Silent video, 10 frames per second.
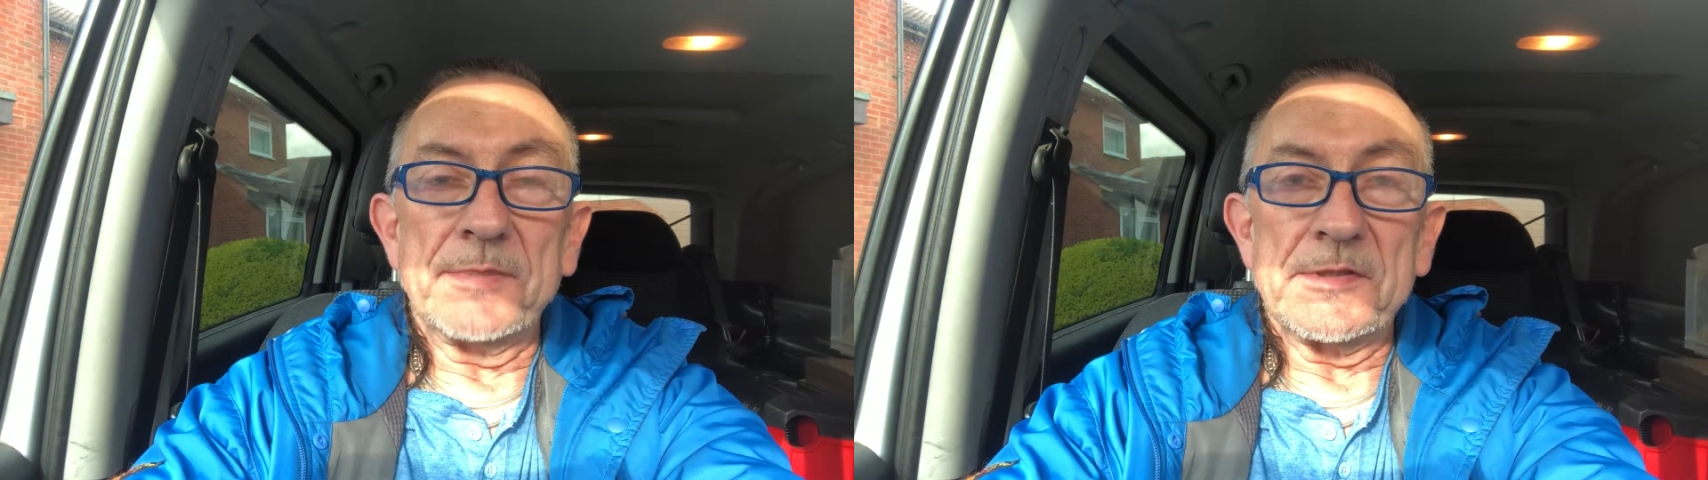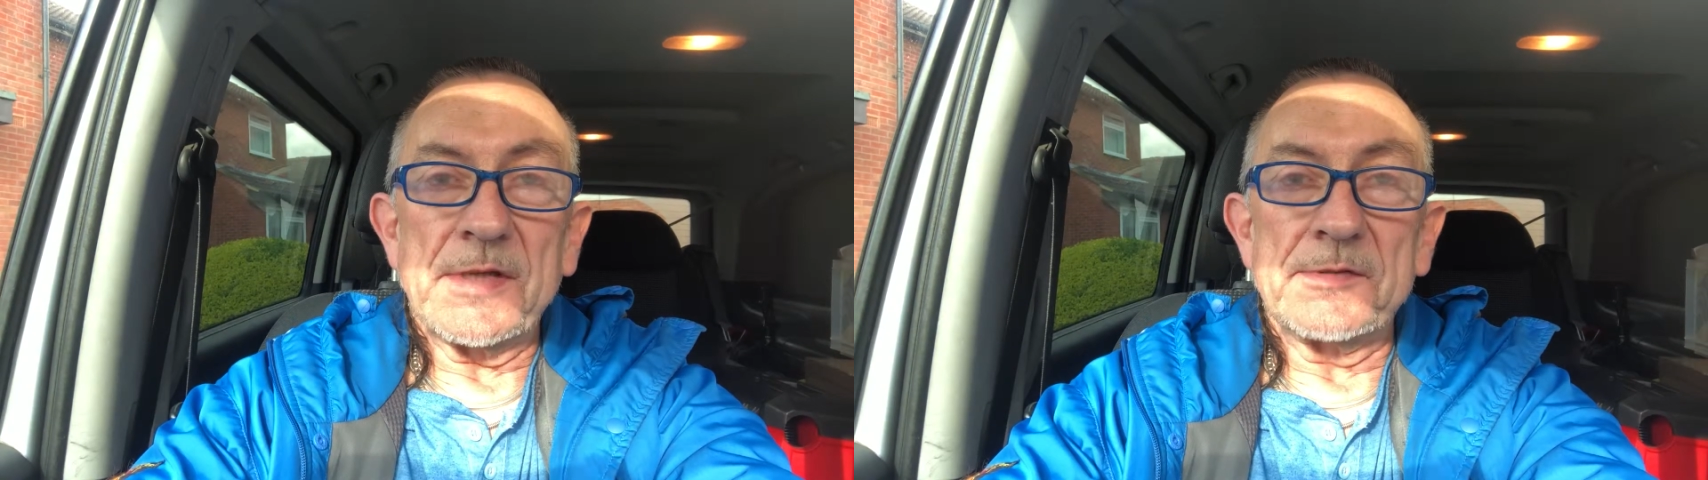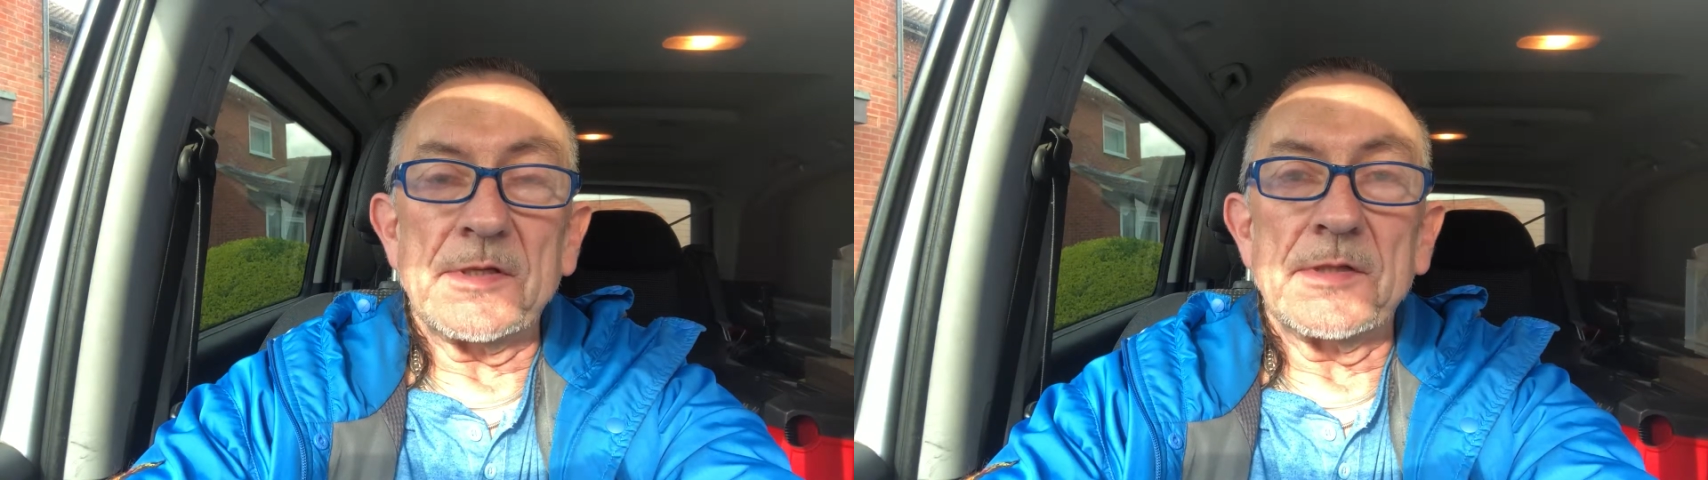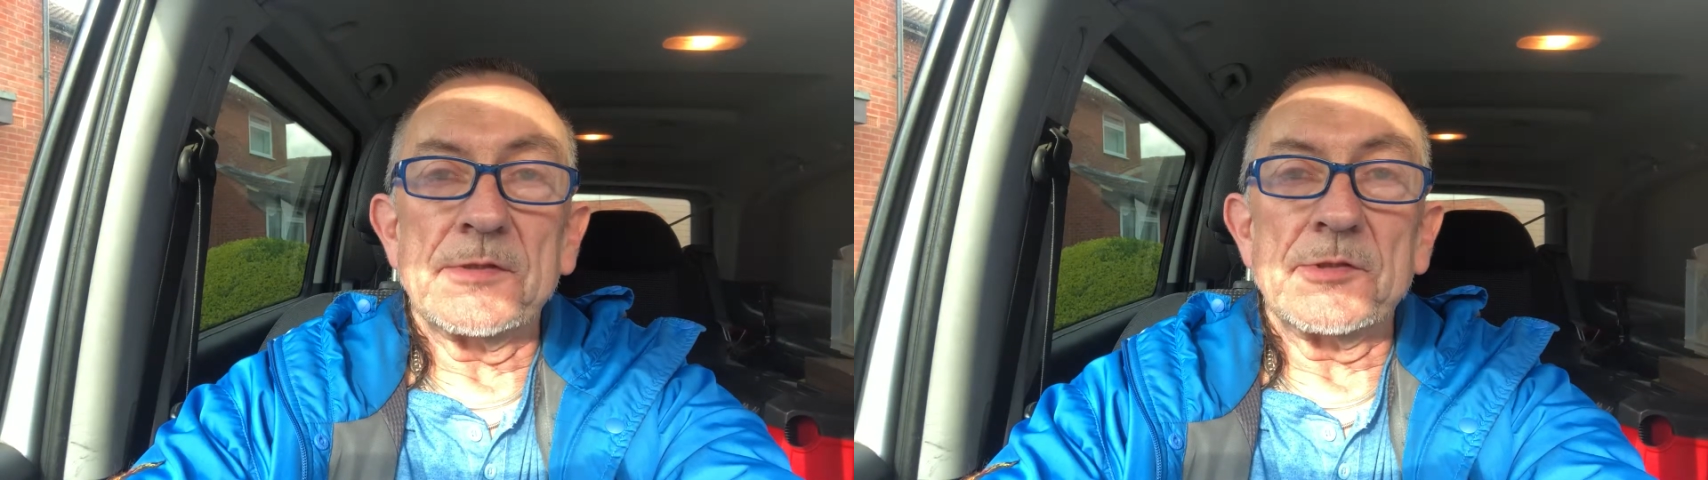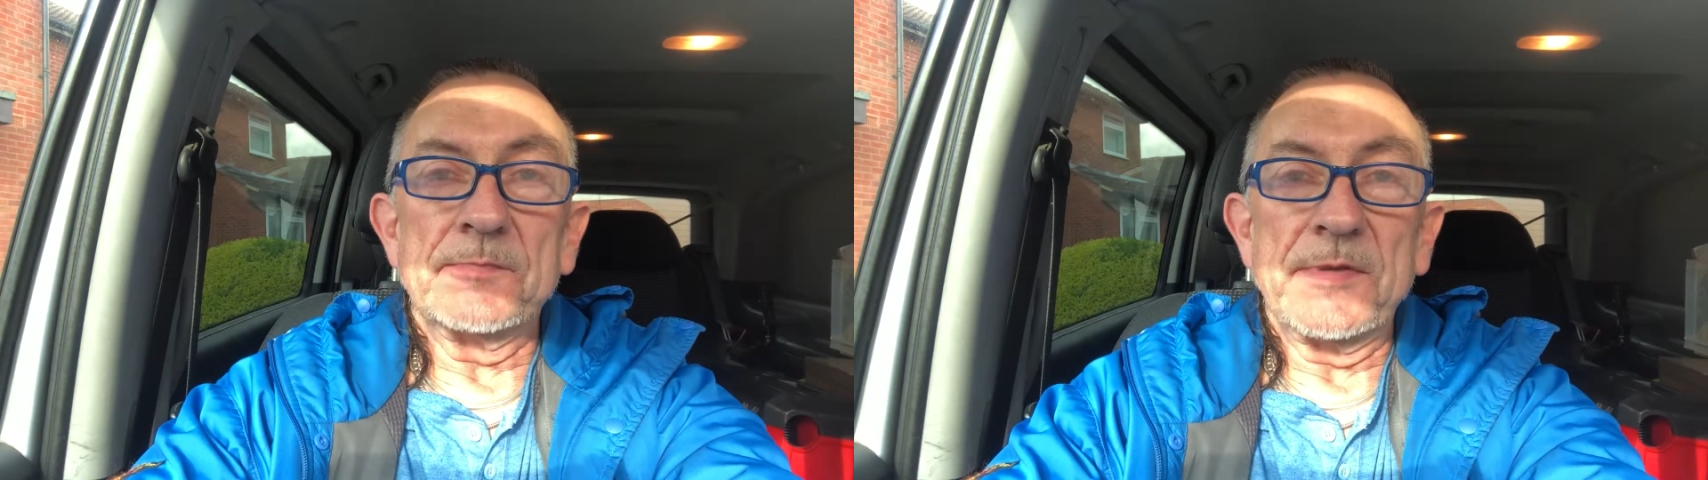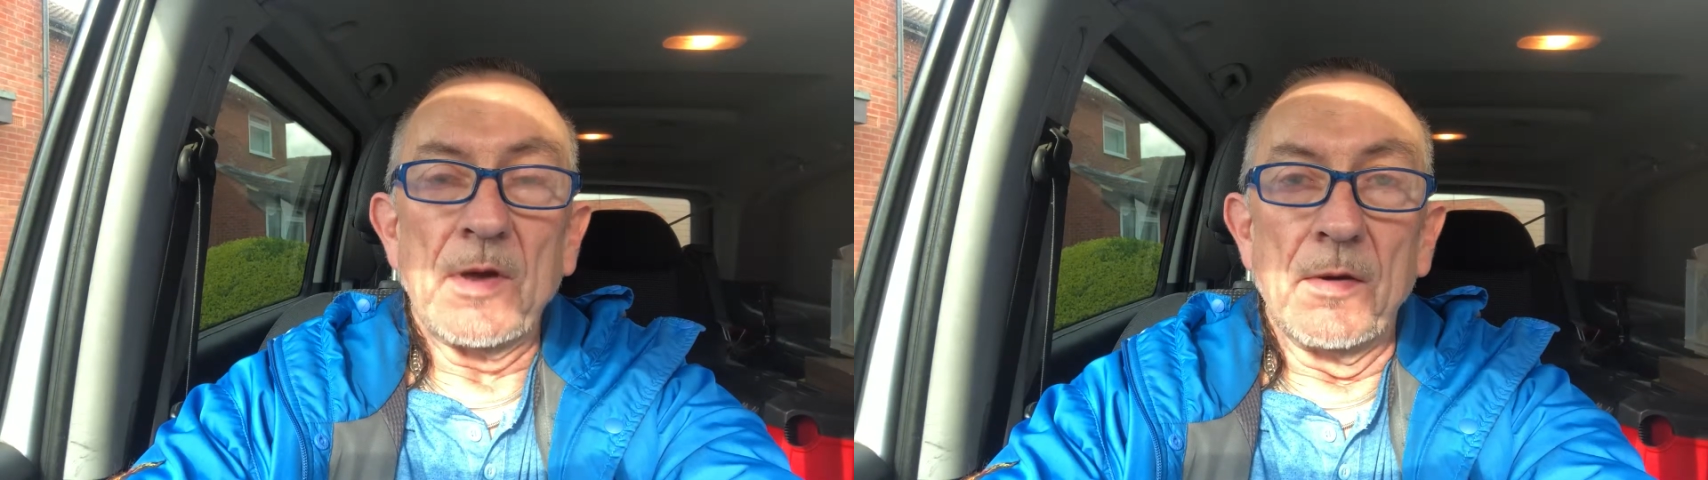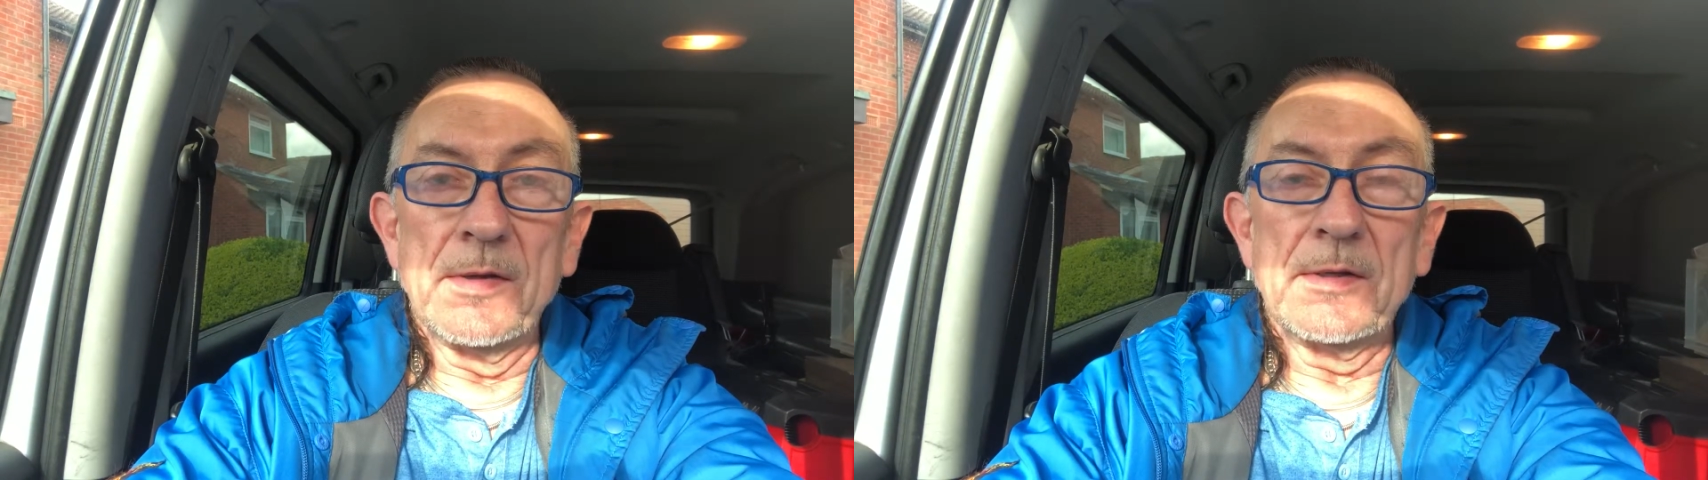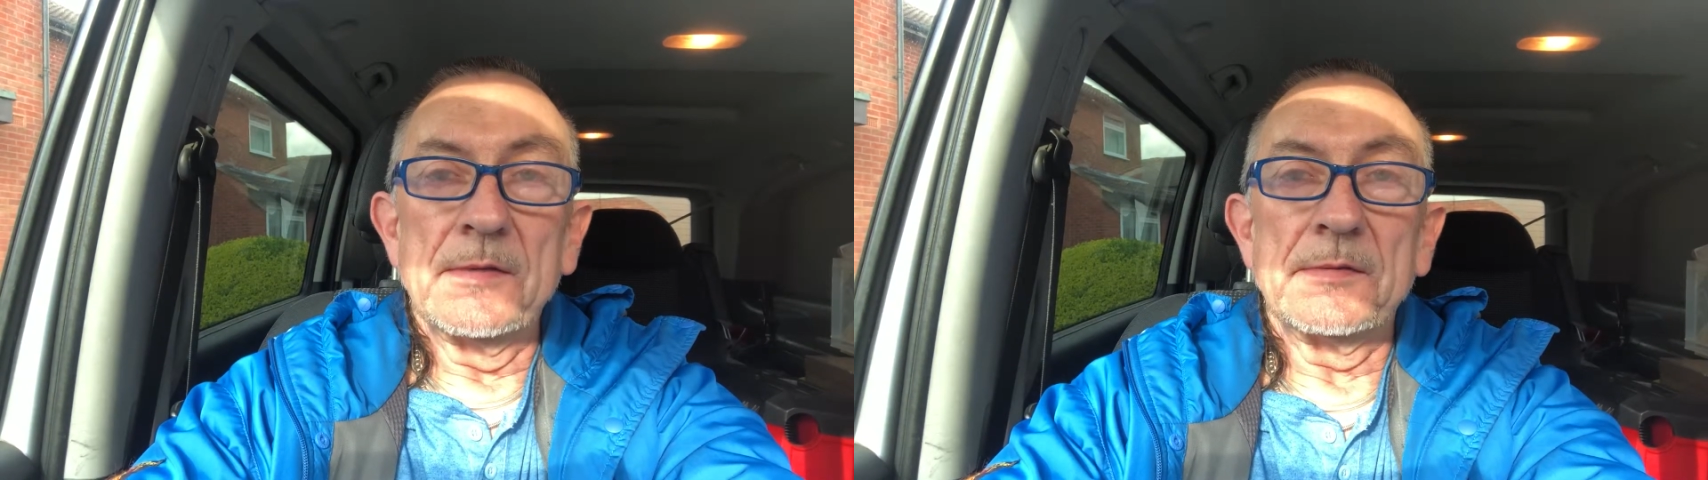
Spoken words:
etc. should be on.